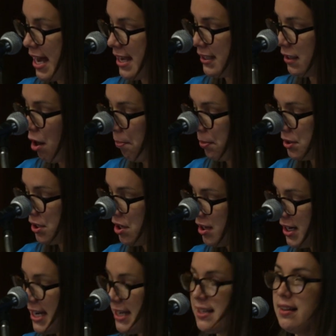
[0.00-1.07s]
as an
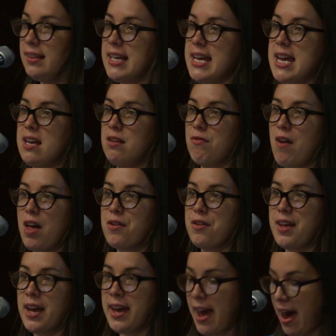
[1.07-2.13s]
opportunity to lead rather
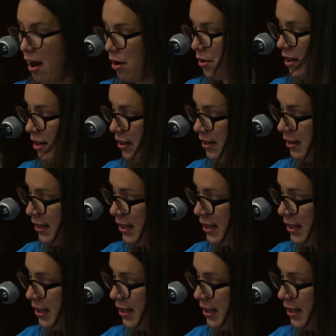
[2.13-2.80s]
than cower,